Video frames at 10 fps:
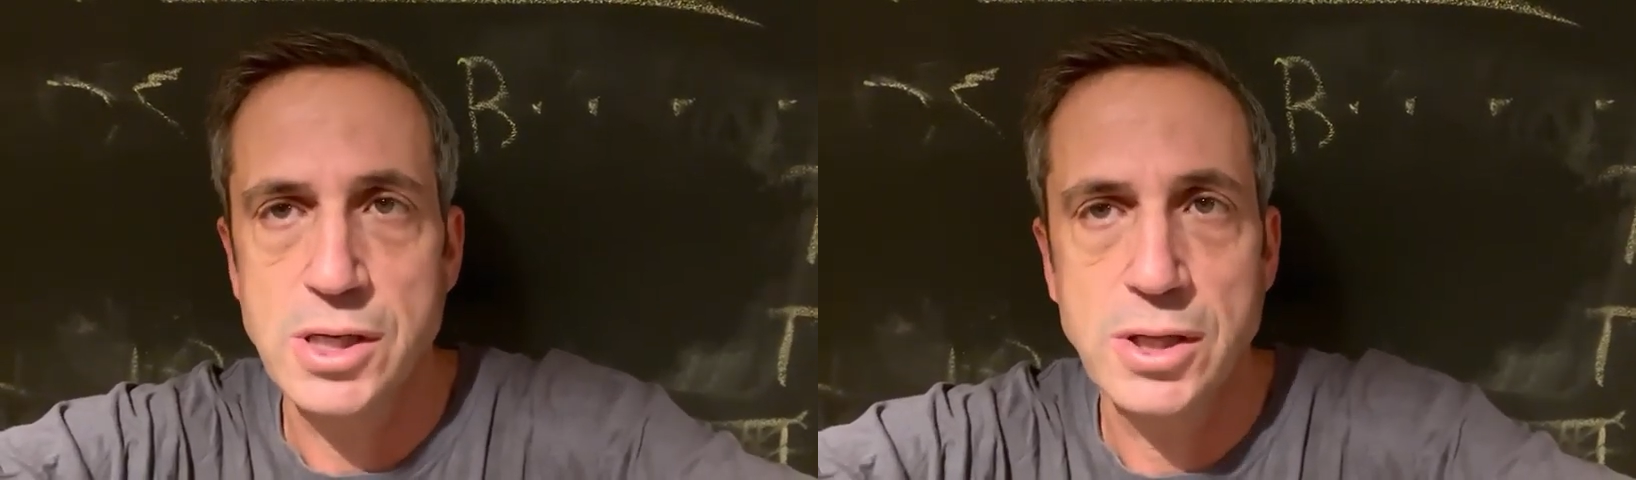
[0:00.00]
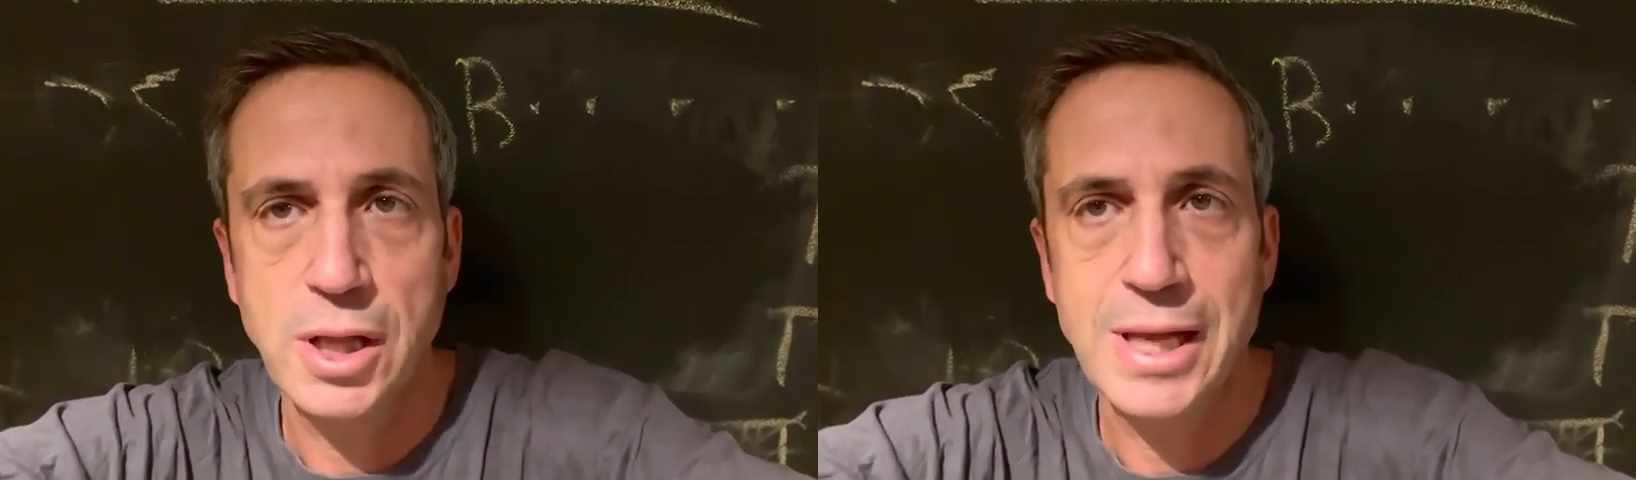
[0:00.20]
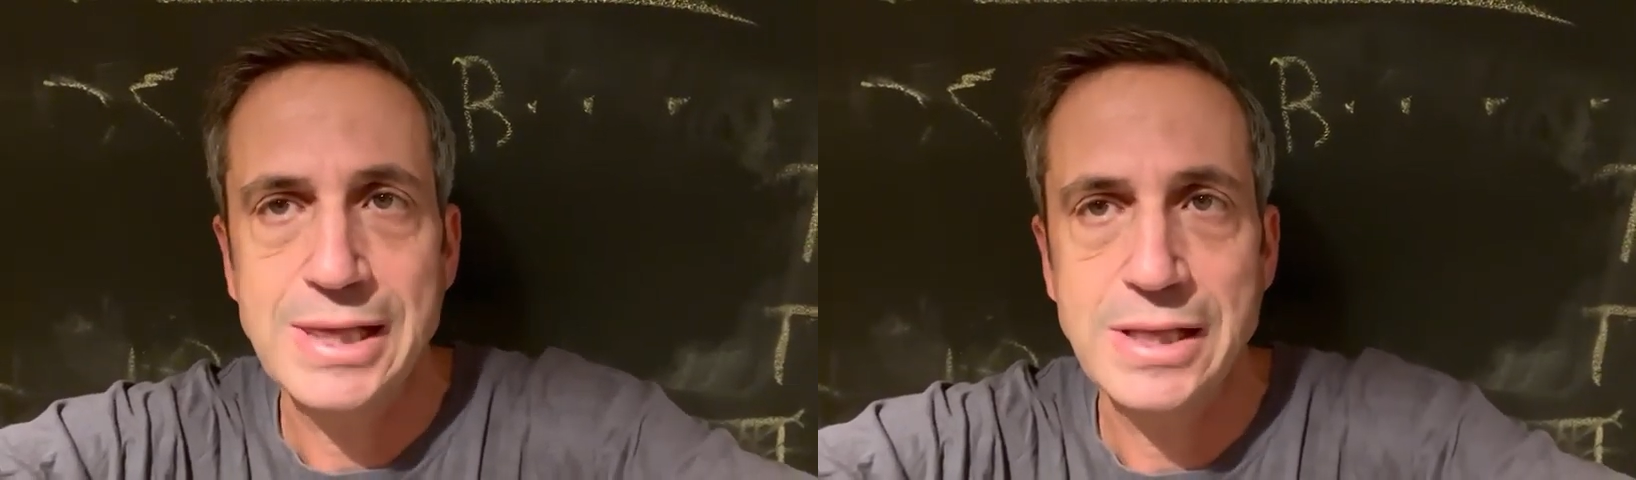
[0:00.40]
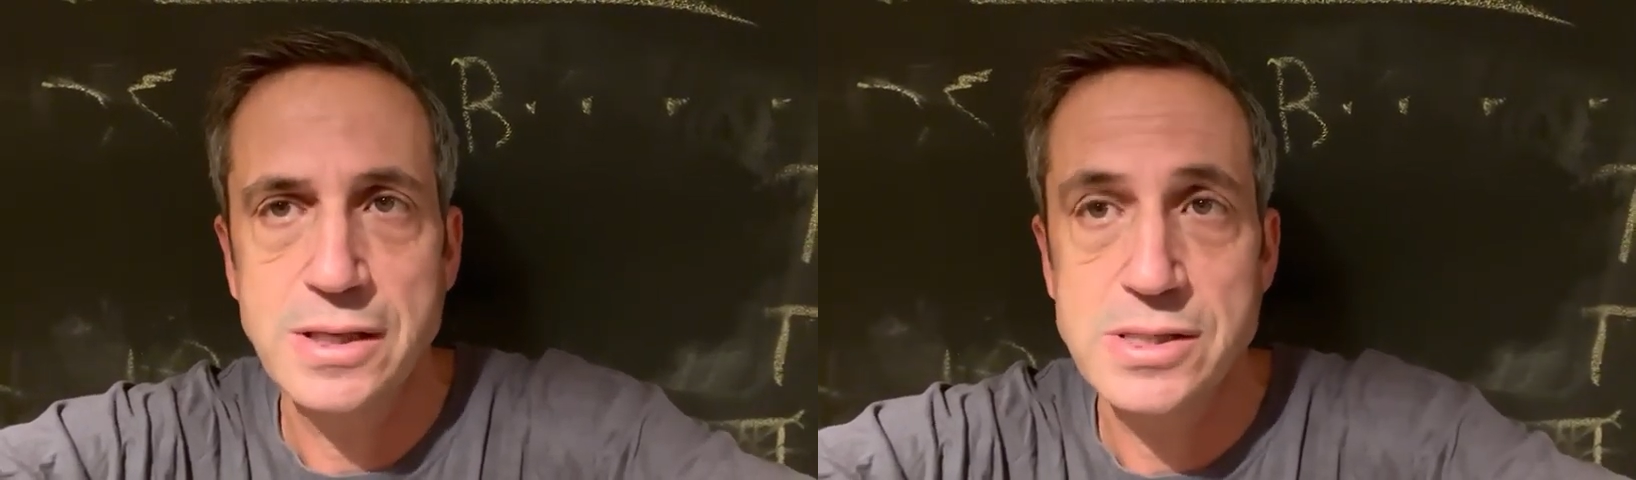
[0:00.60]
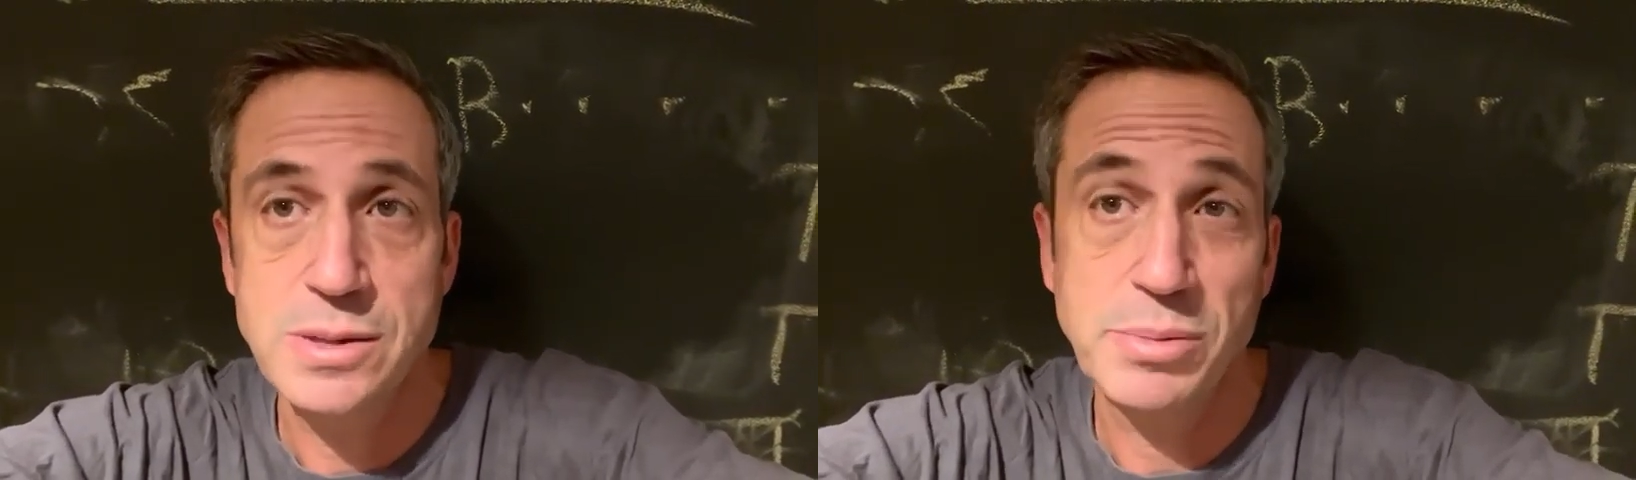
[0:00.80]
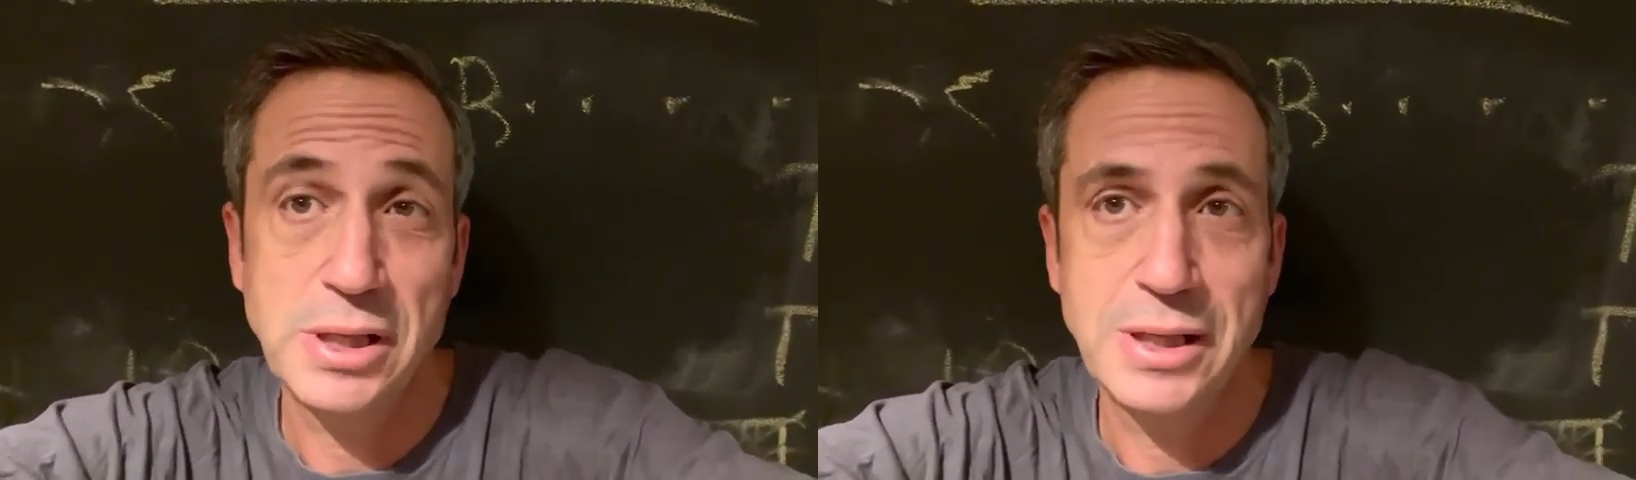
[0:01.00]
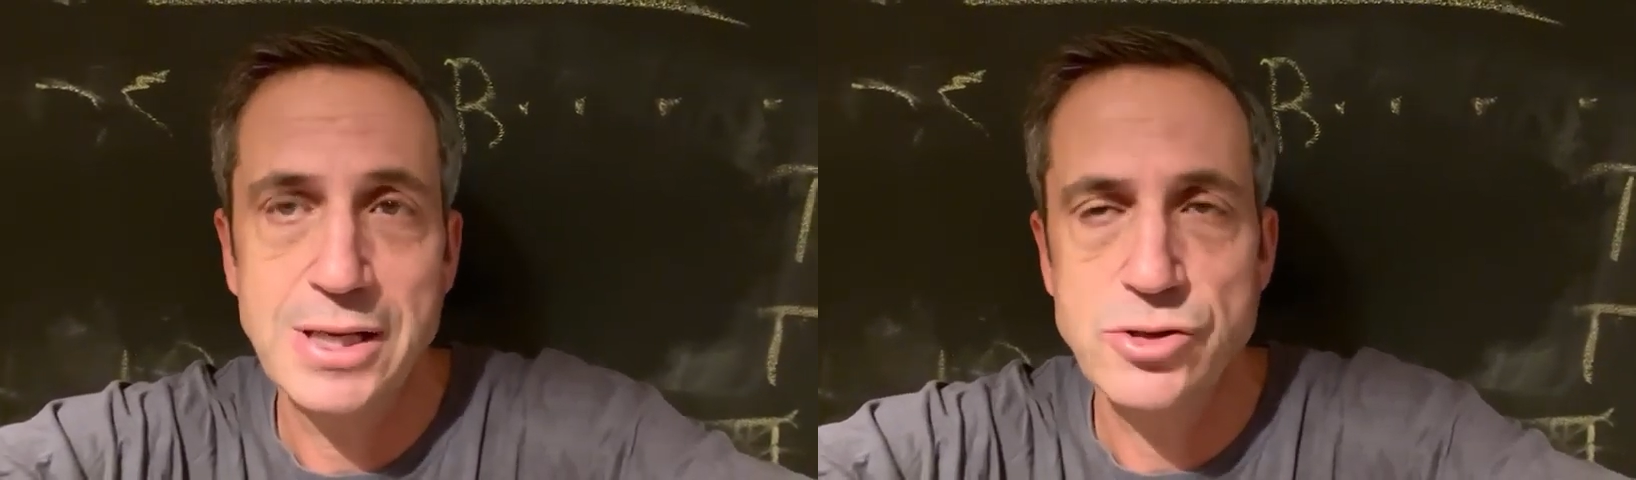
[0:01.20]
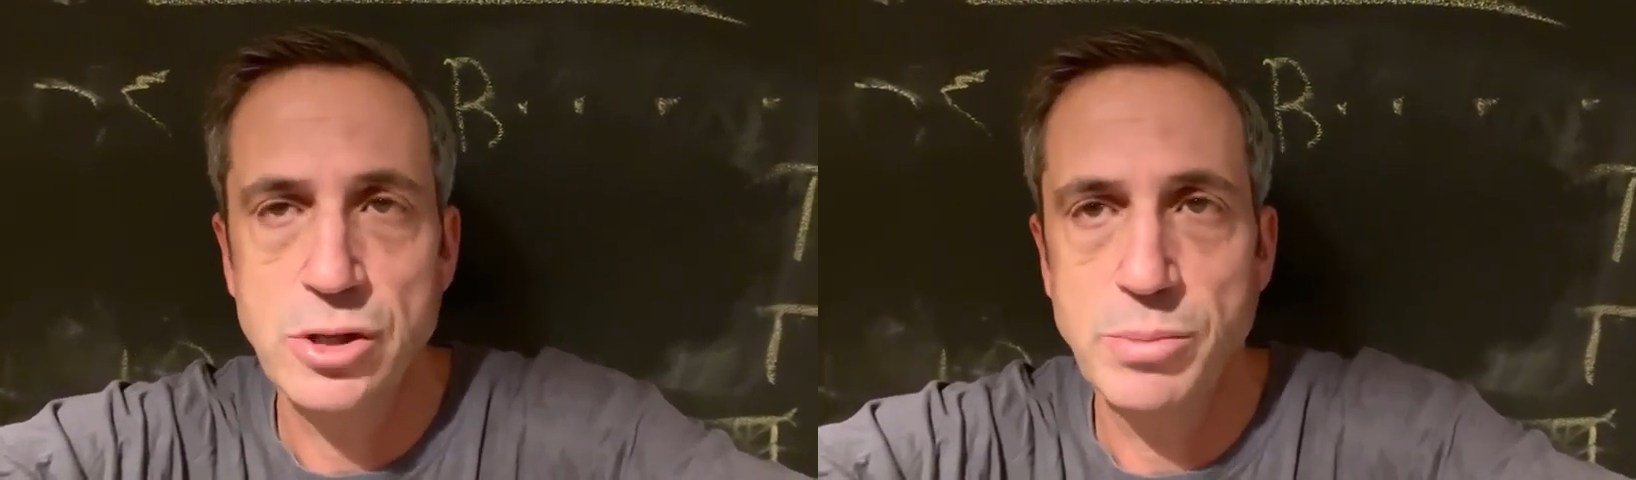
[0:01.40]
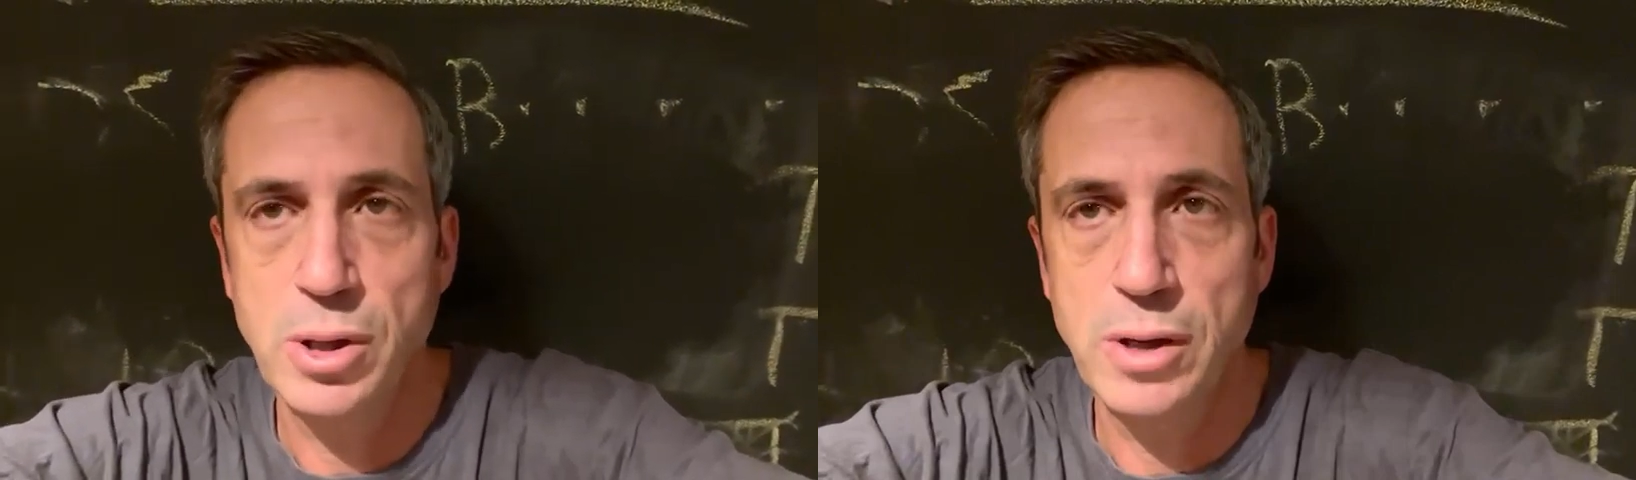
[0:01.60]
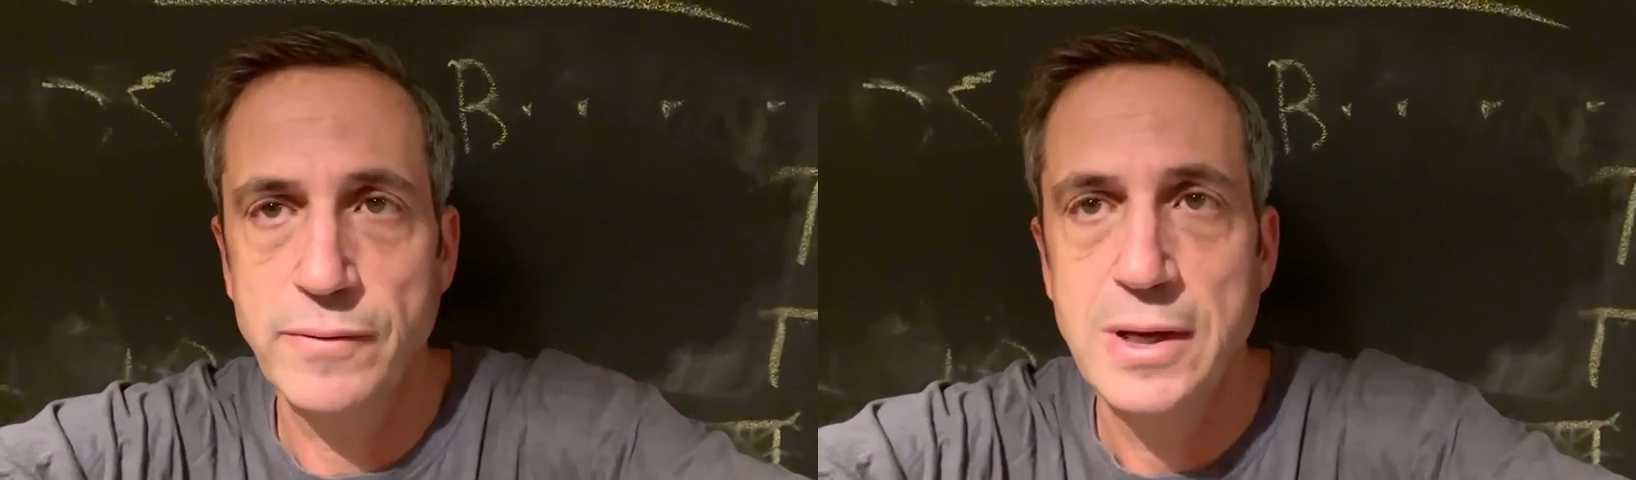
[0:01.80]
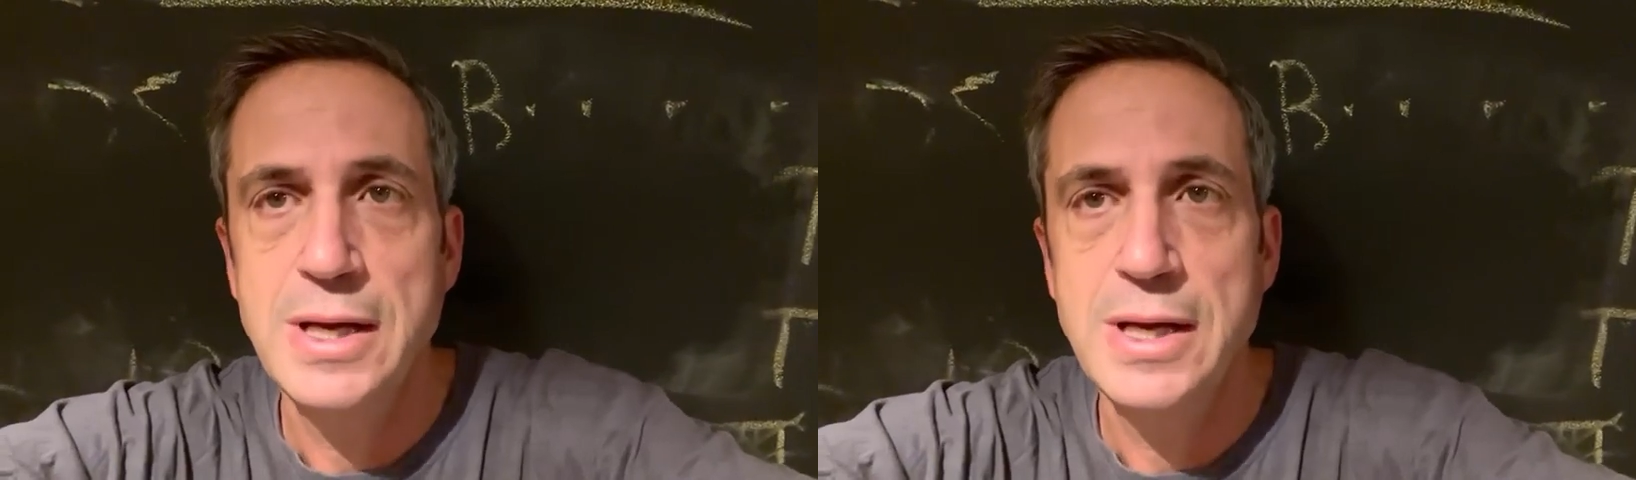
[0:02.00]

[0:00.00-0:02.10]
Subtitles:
unlikely to simply let Trump off.